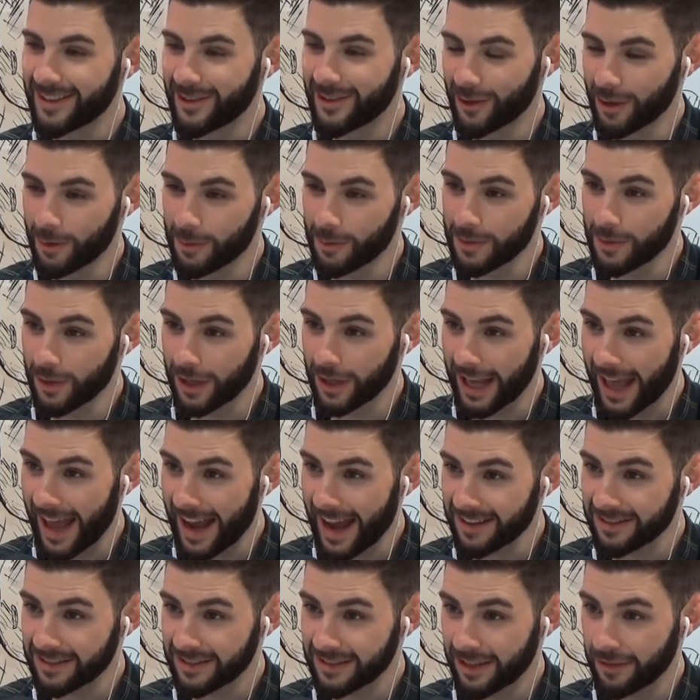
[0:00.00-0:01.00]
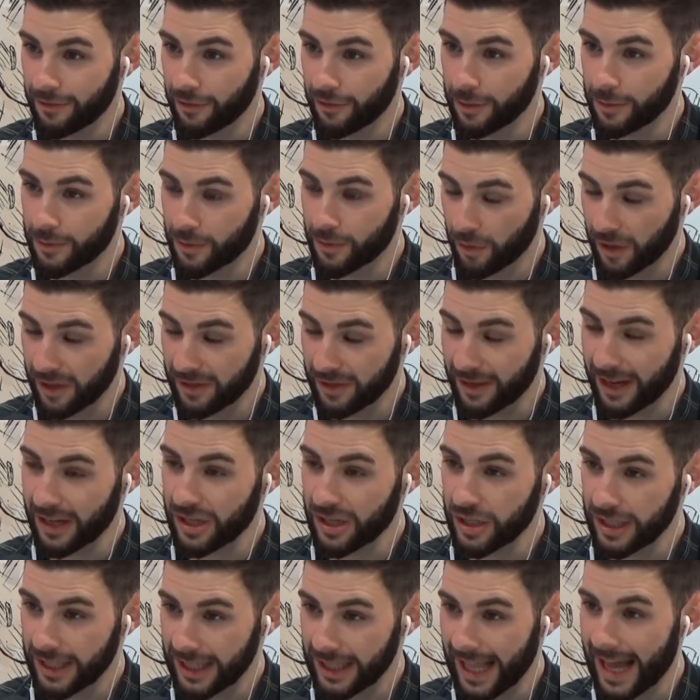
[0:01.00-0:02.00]
Gunnar was looking excellent that fight. He's
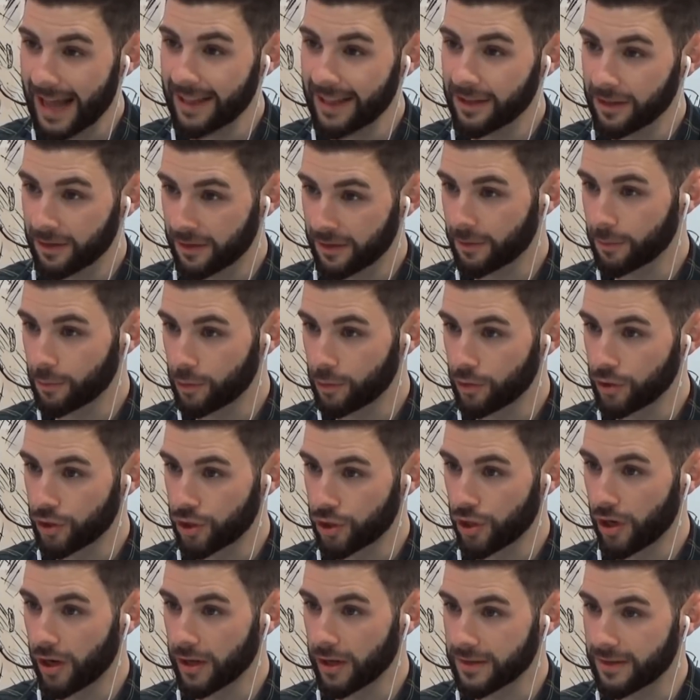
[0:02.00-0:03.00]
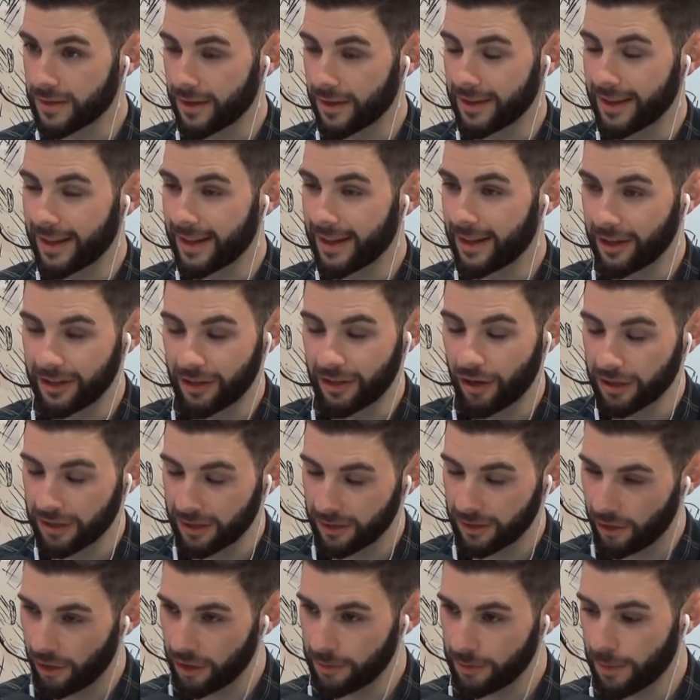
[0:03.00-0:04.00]
actually landing some good shots, and I thought
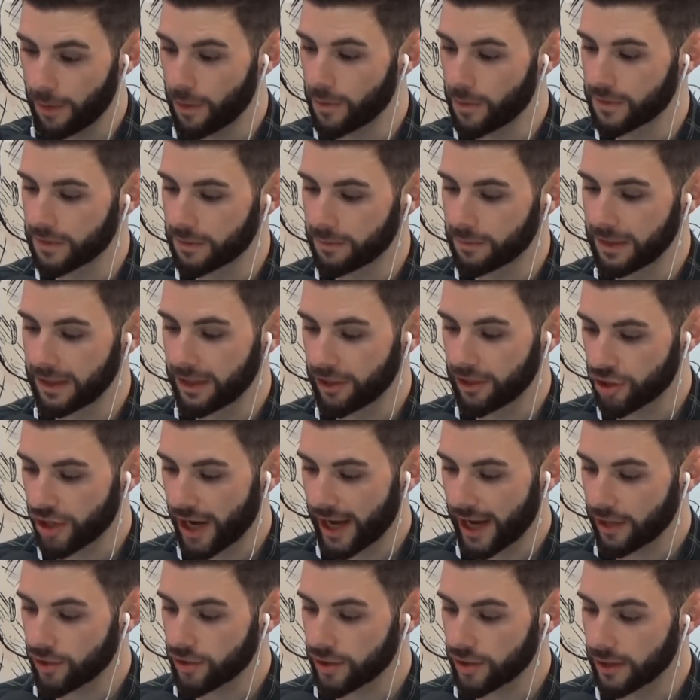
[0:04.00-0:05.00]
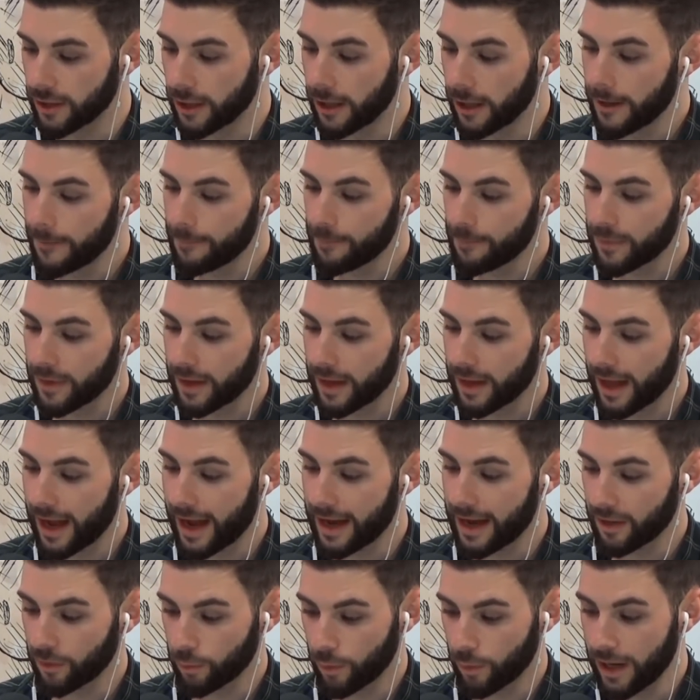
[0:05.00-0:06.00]
the eye pokes completely changed it.
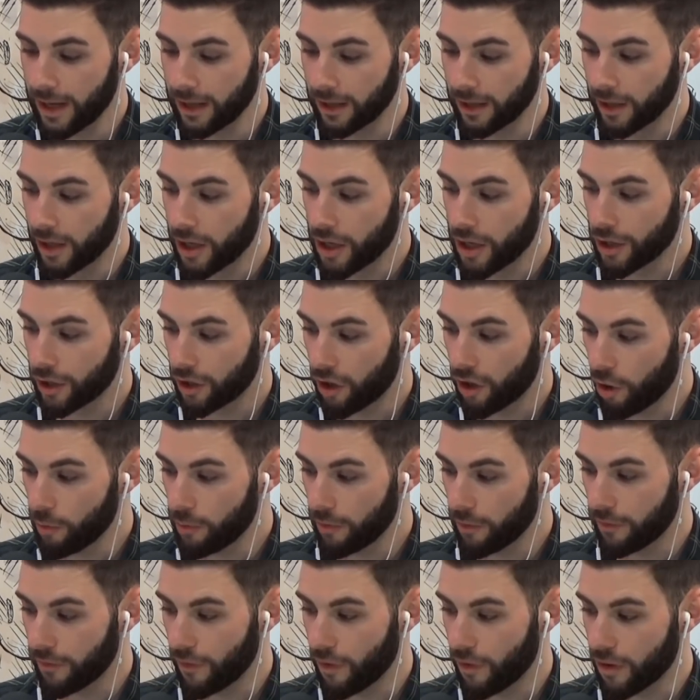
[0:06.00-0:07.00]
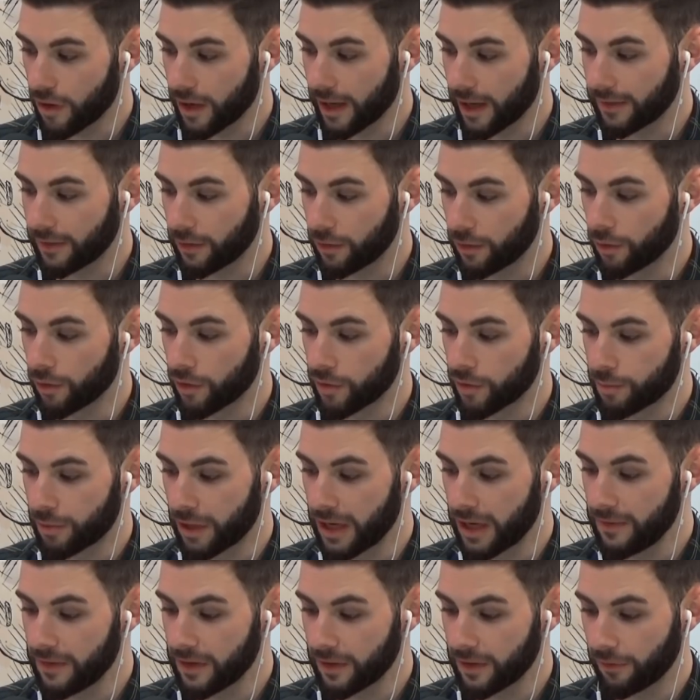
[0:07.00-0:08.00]
And as well, go before that to Gunnar's
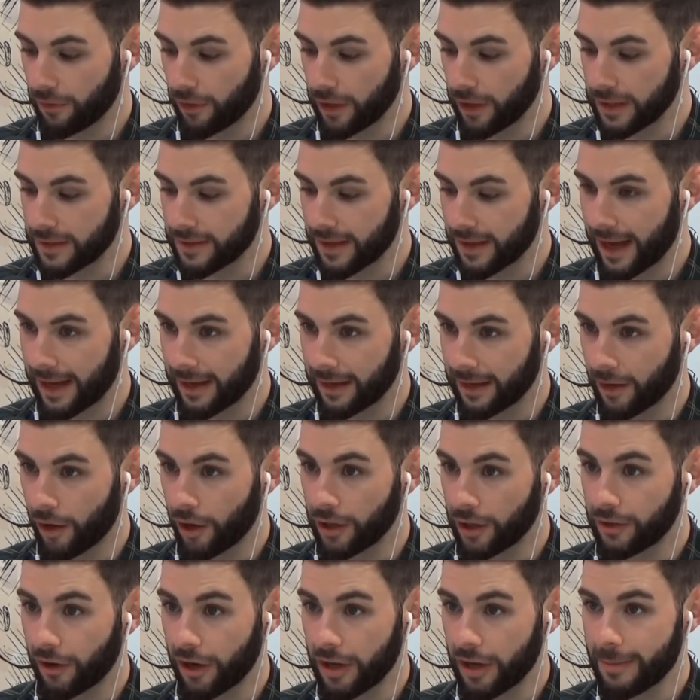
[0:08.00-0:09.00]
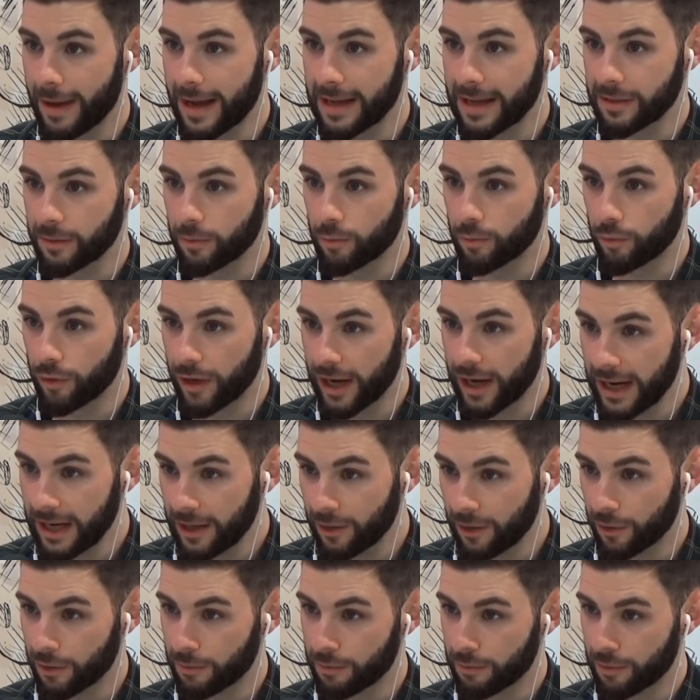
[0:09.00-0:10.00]
previous fights, and I thought he made some
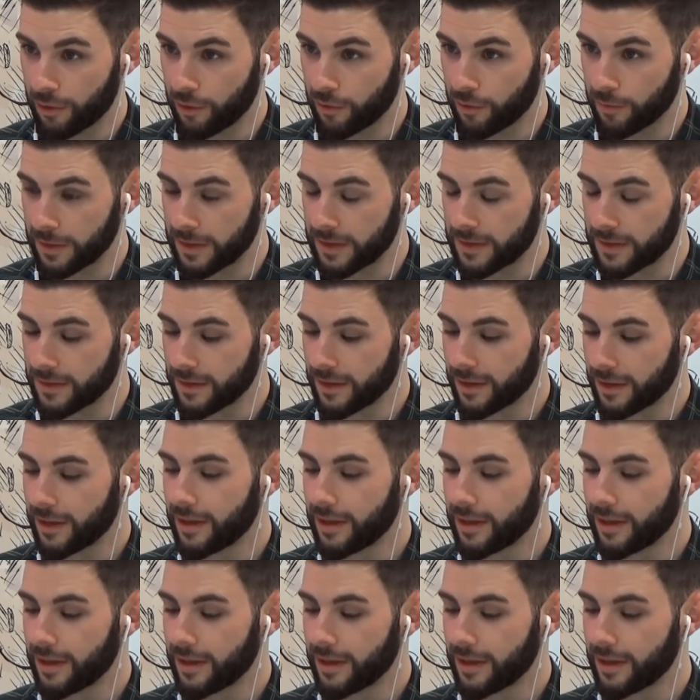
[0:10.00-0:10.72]
really good improvements.